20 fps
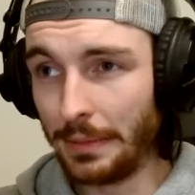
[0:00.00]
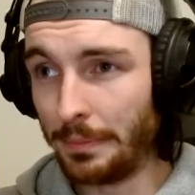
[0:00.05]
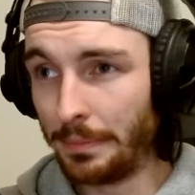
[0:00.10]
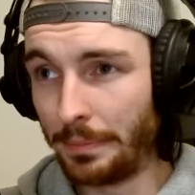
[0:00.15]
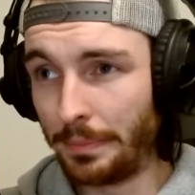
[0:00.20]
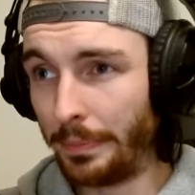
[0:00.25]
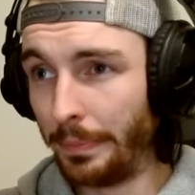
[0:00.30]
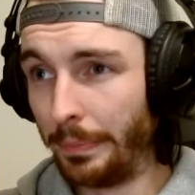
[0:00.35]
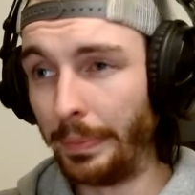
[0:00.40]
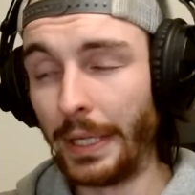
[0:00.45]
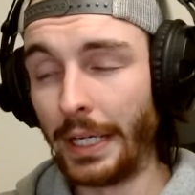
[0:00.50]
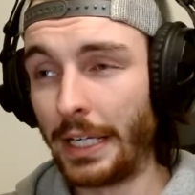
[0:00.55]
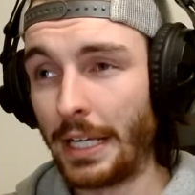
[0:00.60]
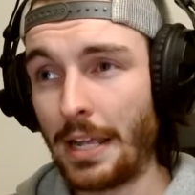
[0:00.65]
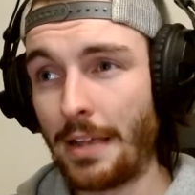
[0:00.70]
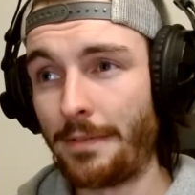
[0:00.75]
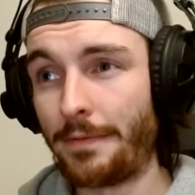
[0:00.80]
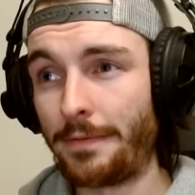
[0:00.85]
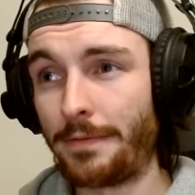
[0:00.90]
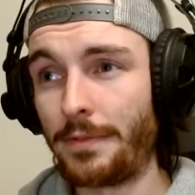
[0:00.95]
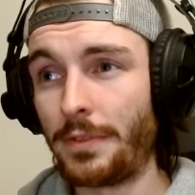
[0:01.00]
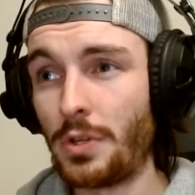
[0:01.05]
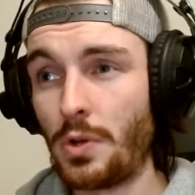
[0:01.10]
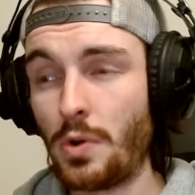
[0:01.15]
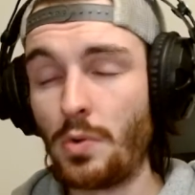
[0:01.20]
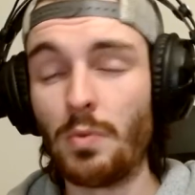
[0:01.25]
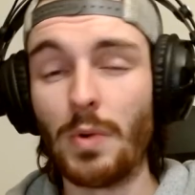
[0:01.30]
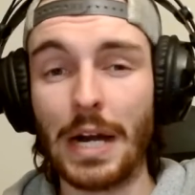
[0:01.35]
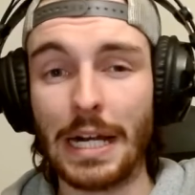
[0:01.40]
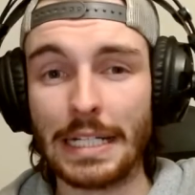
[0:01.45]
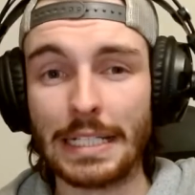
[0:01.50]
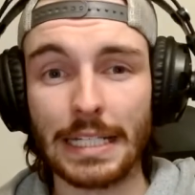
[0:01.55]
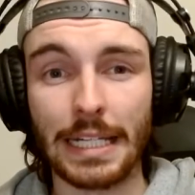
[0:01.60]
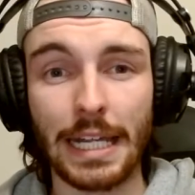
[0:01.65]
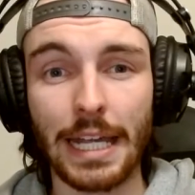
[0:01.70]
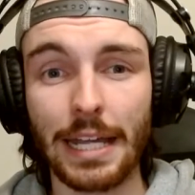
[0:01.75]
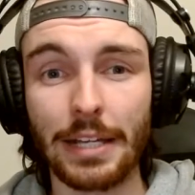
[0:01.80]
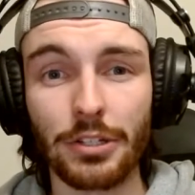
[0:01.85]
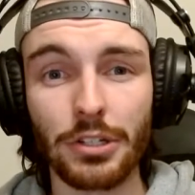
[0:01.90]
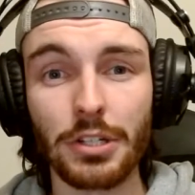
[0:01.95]
But if you want to
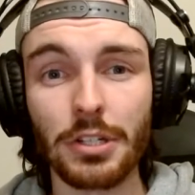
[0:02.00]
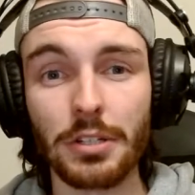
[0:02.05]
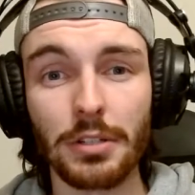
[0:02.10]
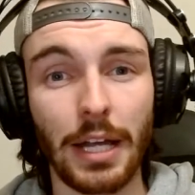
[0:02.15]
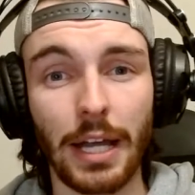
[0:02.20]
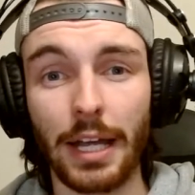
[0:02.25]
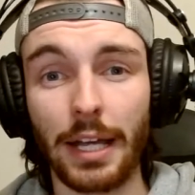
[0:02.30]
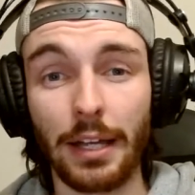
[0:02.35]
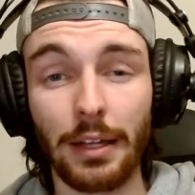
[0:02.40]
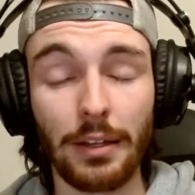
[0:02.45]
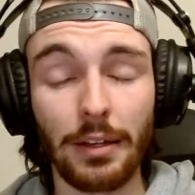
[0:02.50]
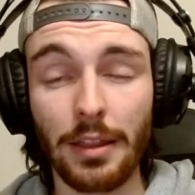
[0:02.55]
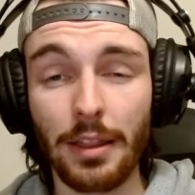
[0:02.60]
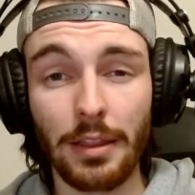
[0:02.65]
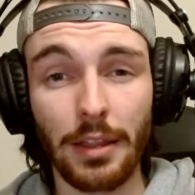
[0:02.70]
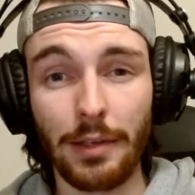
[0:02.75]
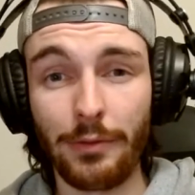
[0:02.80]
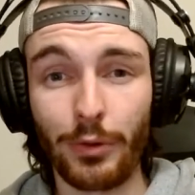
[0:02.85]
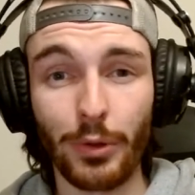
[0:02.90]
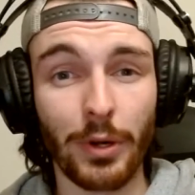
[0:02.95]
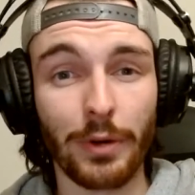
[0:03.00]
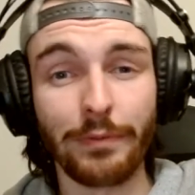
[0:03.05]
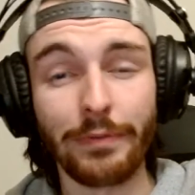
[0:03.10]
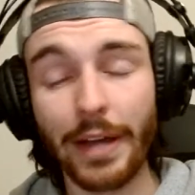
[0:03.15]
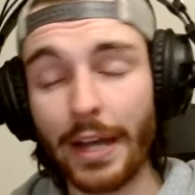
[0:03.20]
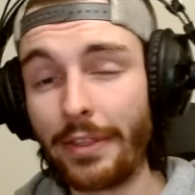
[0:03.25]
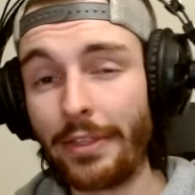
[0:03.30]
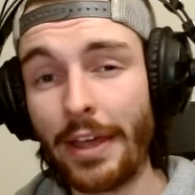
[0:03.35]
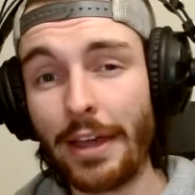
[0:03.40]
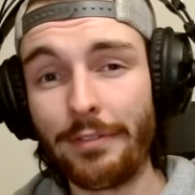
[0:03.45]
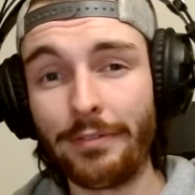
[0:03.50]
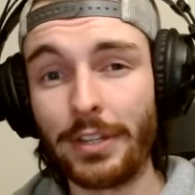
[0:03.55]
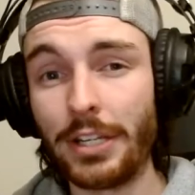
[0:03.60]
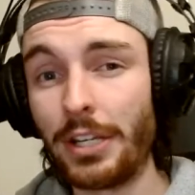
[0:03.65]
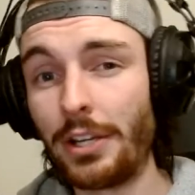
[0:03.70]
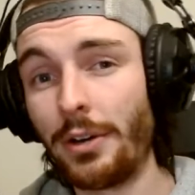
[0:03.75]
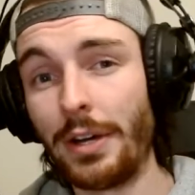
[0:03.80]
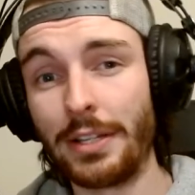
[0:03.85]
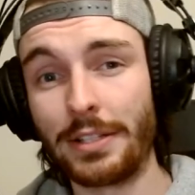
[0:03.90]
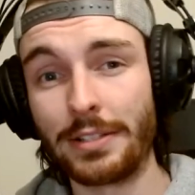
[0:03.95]
if you want to find that
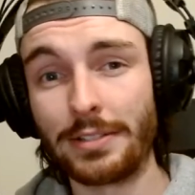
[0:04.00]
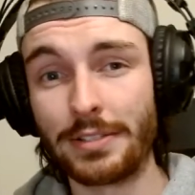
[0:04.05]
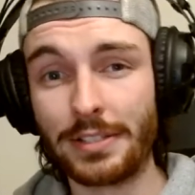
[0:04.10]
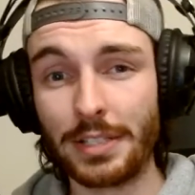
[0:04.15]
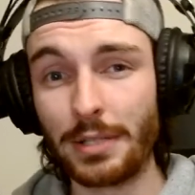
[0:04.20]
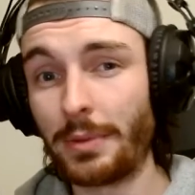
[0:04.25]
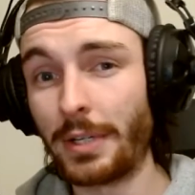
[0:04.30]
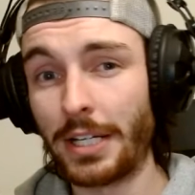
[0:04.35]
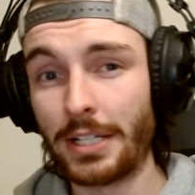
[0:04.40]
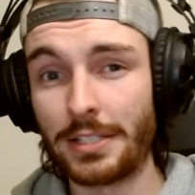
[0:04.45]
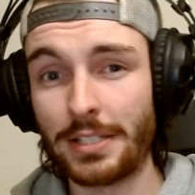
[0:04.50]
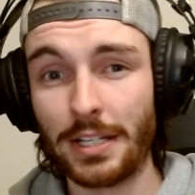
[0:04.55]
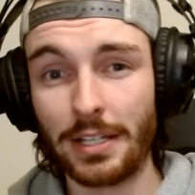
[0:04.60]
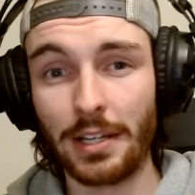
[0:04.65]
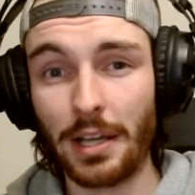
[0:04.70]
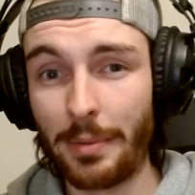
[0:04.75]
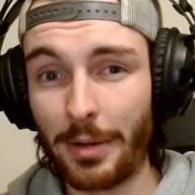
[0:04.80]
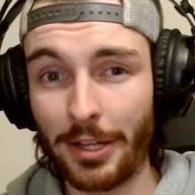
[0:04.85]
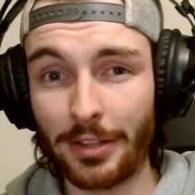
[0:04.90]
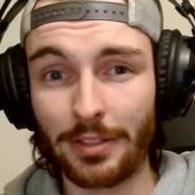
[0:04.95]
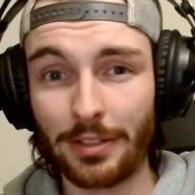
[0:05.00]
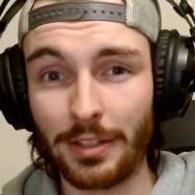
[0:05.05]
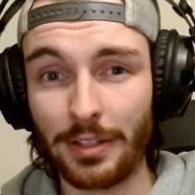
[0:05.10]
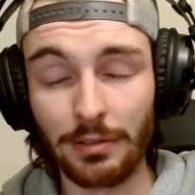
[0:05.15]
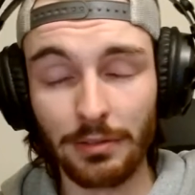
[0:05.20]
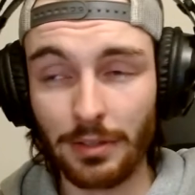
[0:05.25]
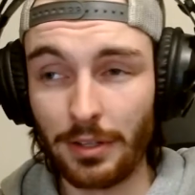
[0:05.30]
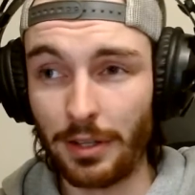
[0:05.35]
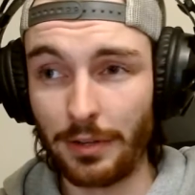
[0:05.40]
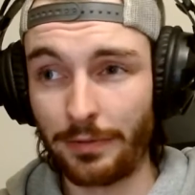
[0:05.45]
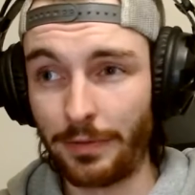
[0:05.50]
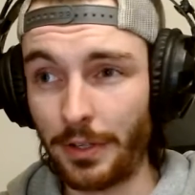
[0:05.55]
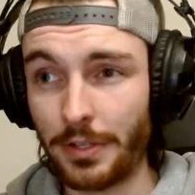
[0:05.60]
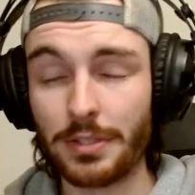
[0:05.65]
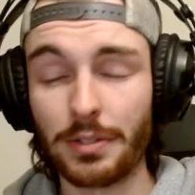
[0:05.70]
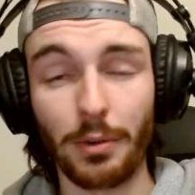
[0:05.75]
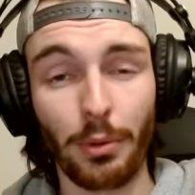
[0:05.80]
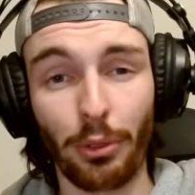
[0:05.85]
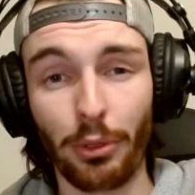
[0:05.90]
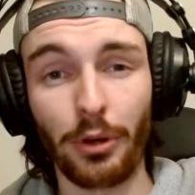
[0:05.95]
video and see what I said about the
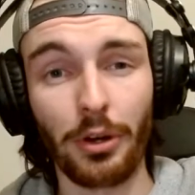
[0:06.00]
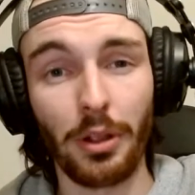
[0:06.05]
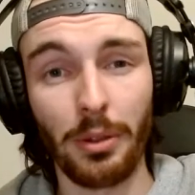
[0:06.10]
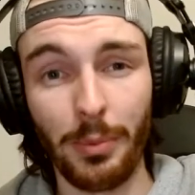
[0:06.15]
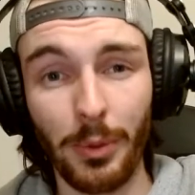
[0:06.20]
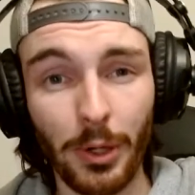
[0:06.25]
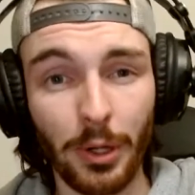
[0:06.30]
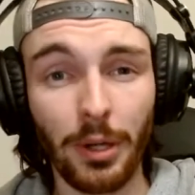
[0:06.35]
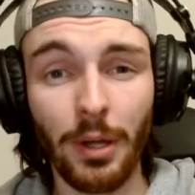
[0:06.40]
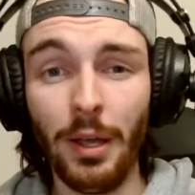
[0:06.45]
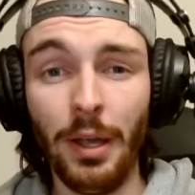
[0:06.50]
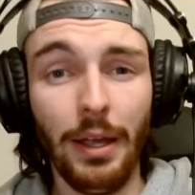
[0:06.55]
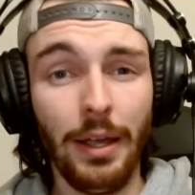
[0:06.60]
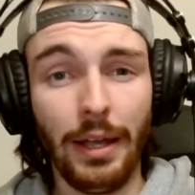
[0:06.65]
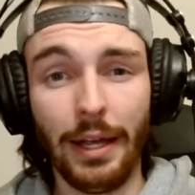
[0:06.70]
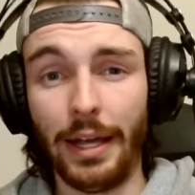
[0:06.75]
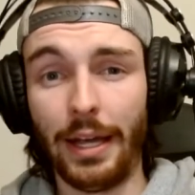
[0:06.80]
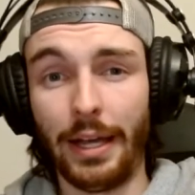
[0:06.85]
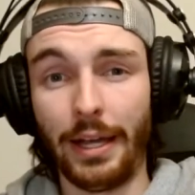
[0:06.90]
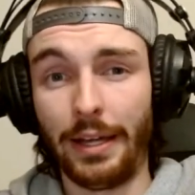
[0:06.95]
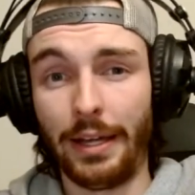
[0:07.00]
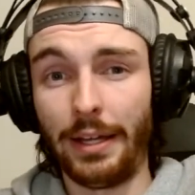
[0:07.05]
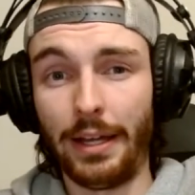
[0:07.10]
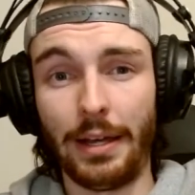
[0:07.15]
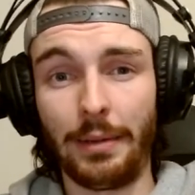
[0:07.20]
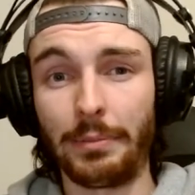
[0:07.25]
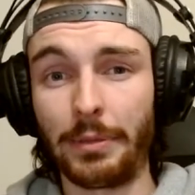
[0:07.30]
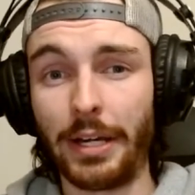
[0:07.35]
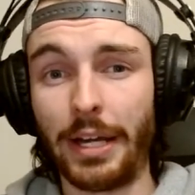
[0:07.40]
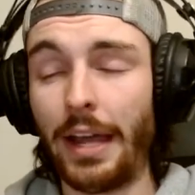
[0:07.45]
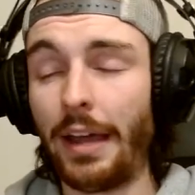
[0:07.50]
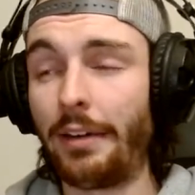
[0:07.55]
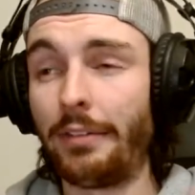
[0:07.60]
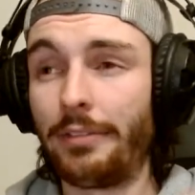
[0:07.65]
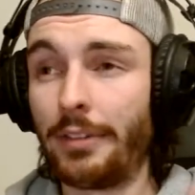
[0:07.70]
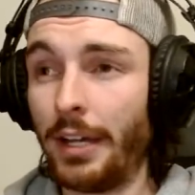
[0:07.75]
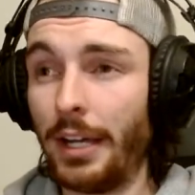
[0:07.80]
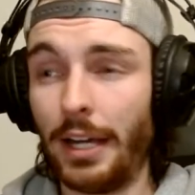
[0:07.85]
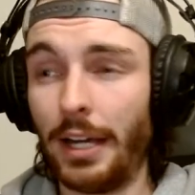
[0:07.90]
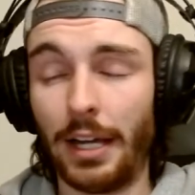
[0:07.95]
first third of the book, I'm going to
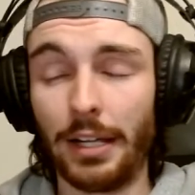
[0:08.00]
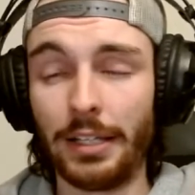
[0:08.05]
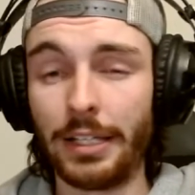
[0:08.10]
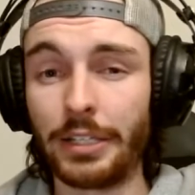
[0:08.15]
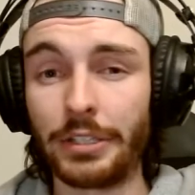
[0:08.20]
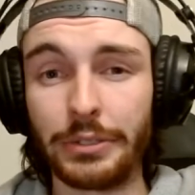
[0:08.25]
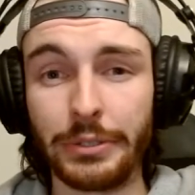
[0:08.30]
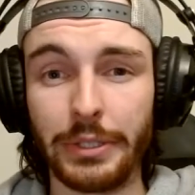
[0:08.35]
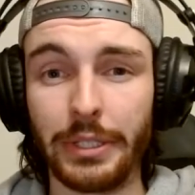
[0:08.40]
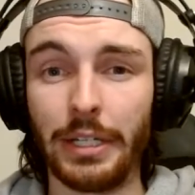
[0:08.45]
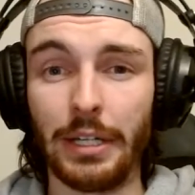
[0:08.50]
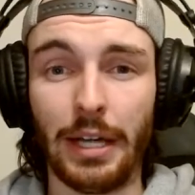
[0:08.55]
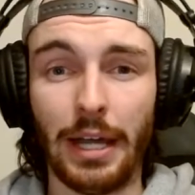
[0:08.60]
have a link to it.